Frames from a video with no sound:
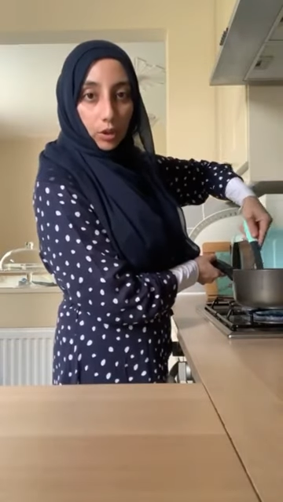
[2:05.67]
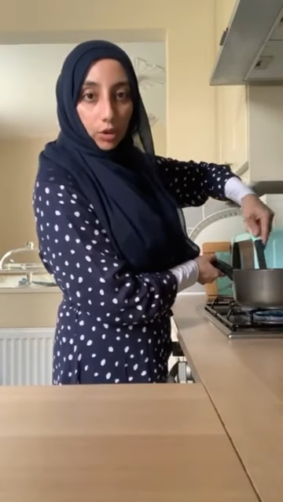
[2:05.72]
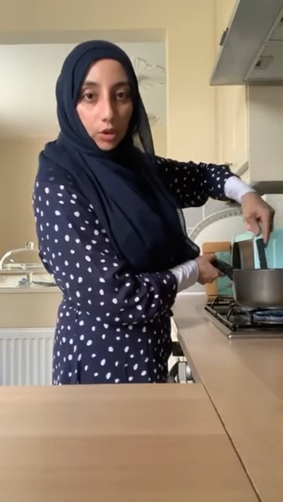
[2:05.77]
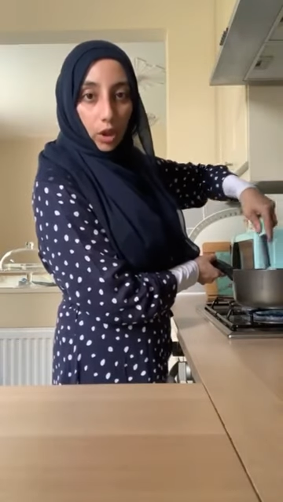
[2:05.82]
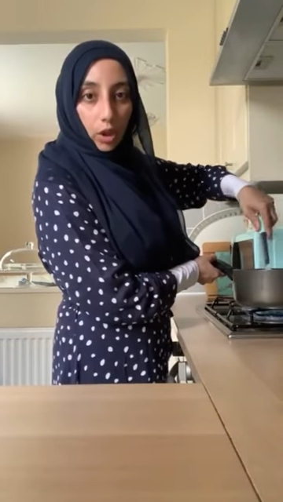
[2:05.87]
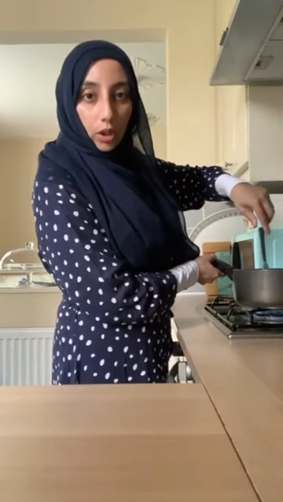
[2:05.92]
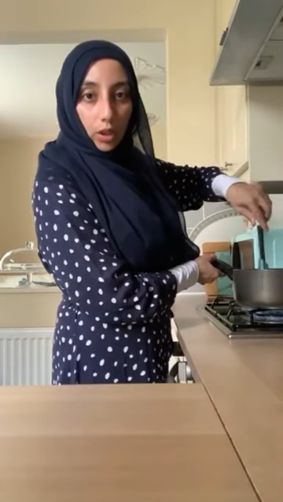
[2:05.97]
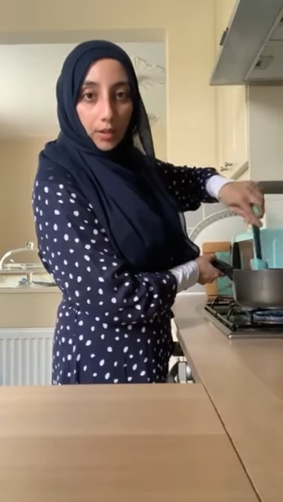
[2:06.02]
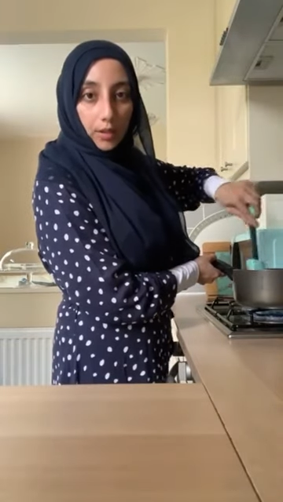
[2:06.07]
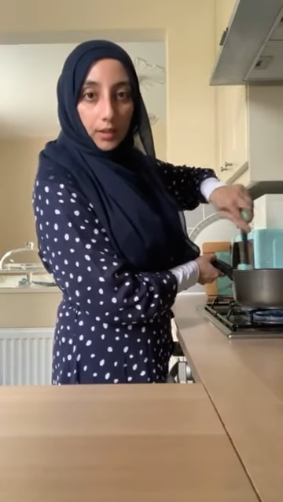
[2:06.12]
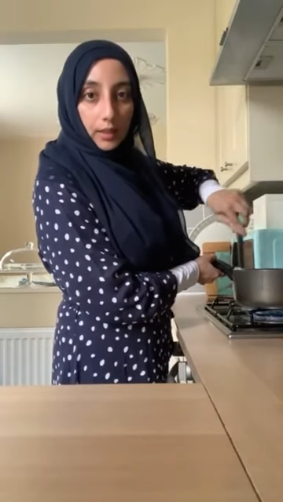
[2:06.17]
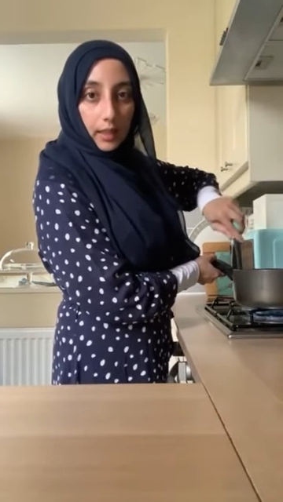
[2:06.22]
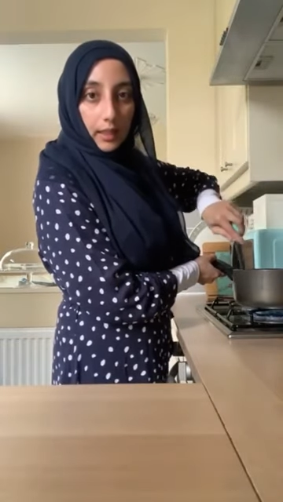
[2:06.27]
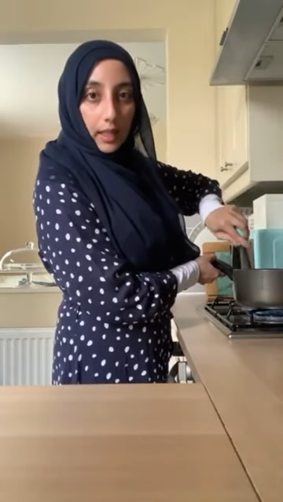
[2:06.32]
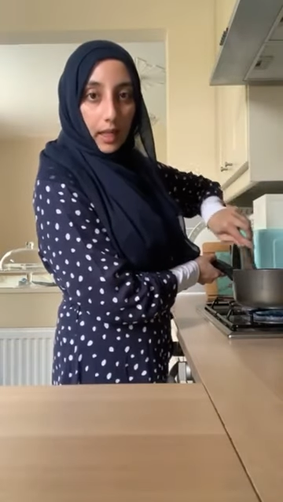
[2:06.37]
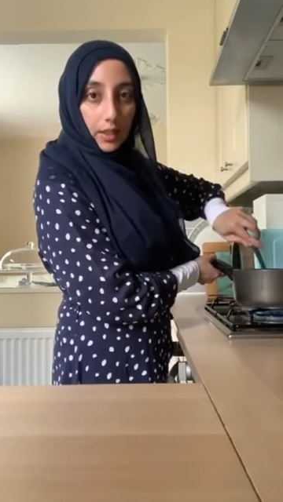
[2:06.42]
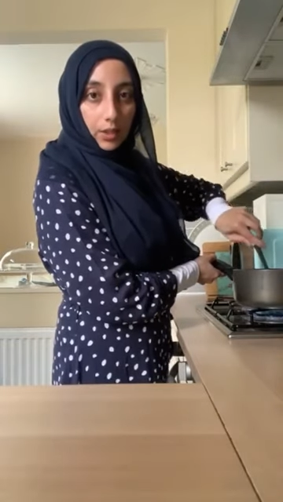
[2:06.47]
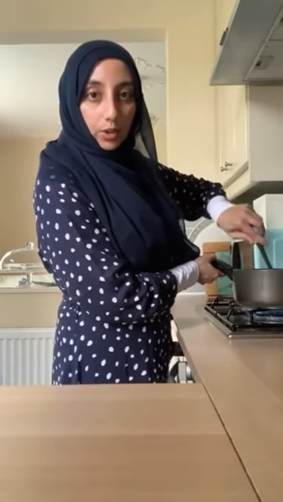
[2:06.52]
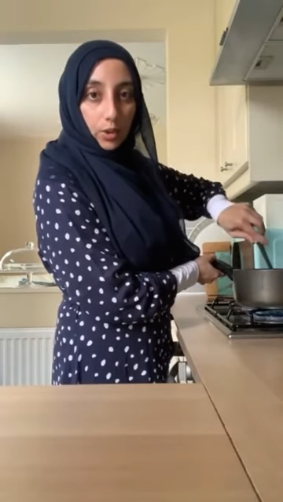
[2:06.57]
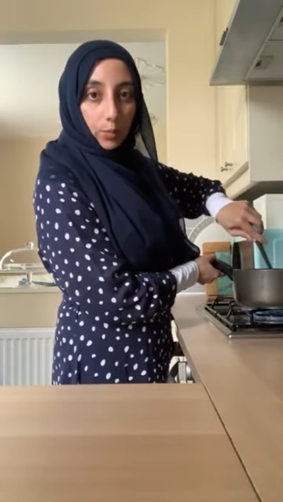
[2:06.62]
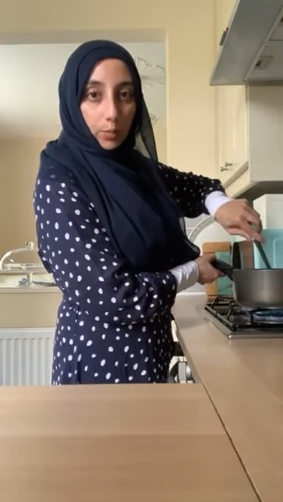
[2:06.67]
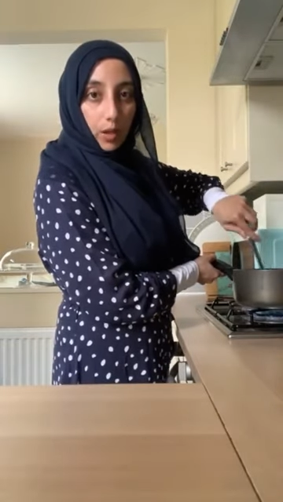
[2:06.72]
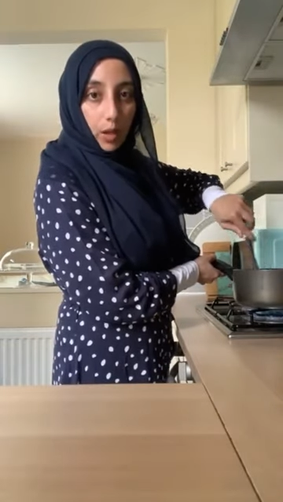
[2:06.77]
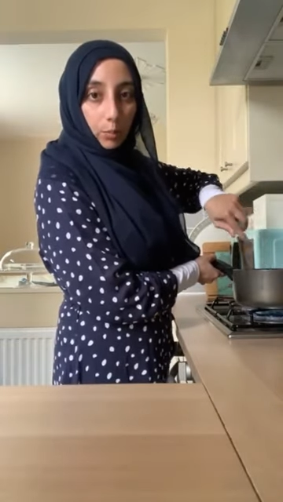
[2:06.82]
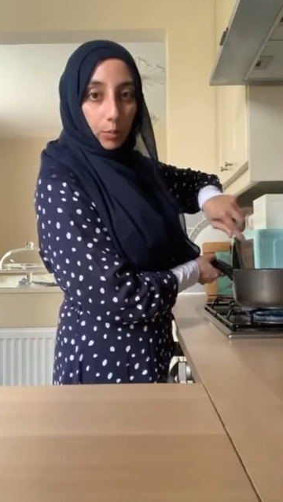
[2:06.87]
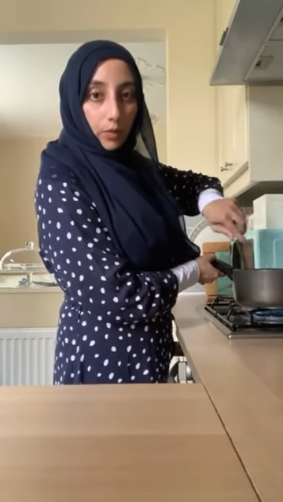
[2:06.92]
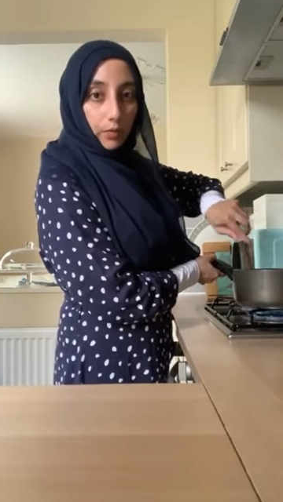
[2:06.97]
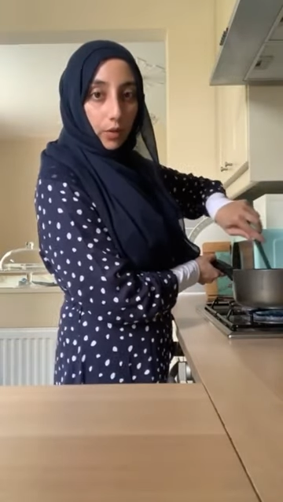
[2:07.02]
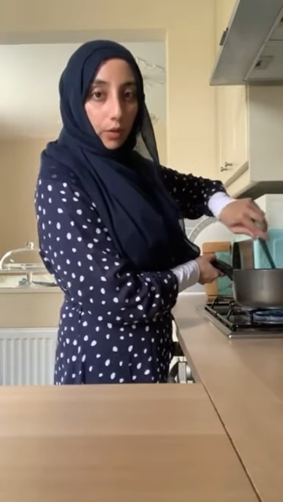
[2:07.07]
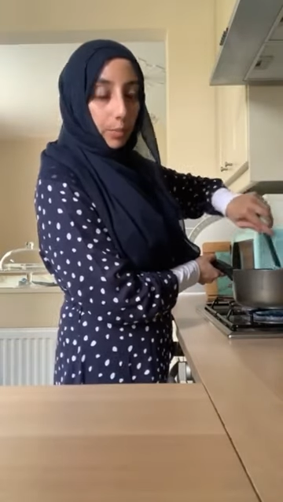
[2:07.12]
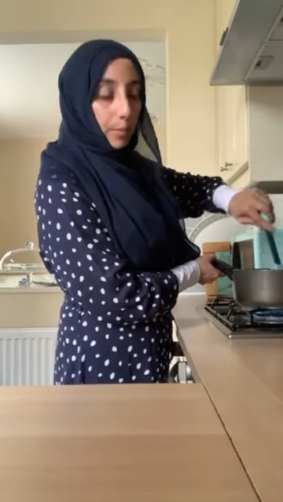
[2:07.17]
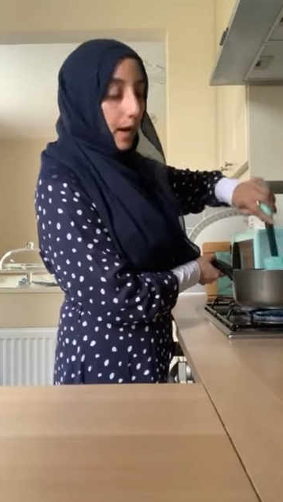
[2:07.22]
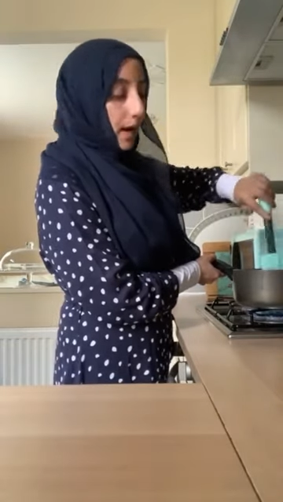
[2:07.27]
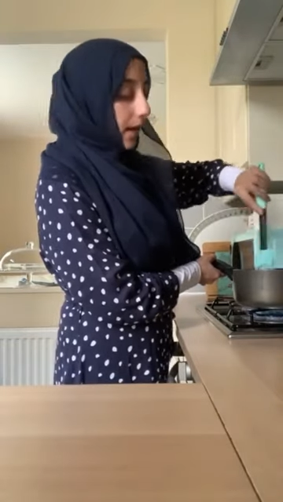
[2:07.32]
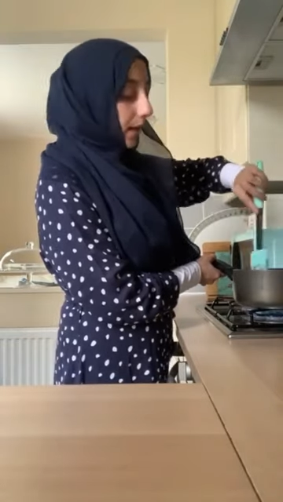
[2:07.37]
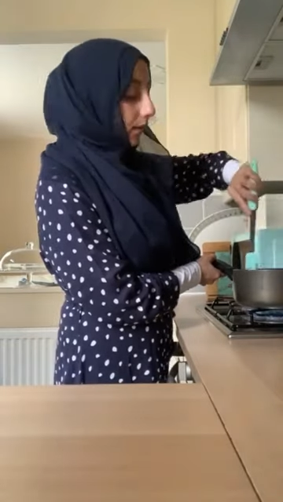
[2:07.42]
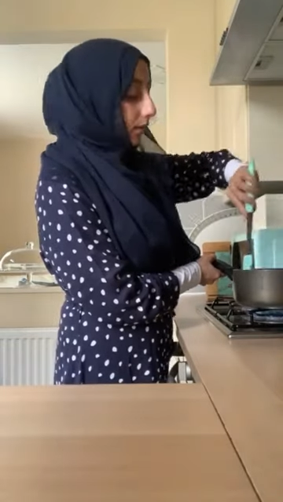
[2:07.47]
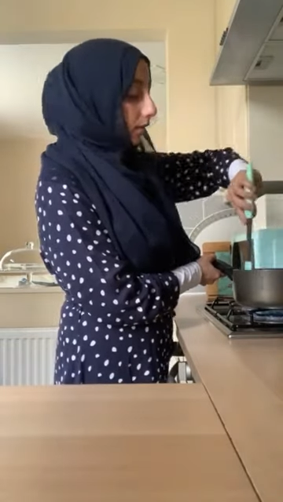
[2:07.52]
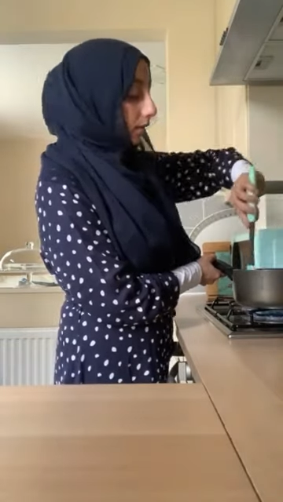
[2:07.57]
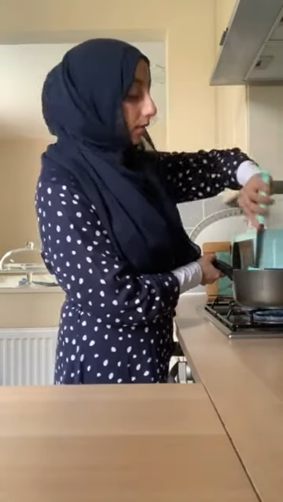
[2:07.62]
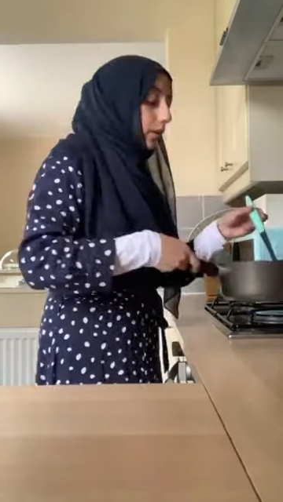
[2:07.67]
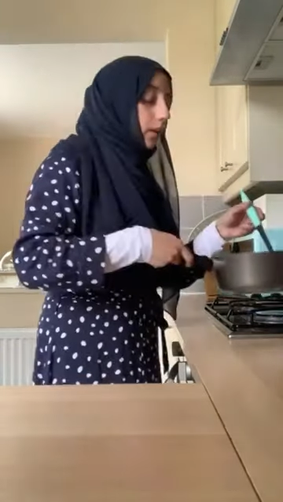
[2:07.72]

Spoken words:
chocolate doesn't catch the bottom of your pan.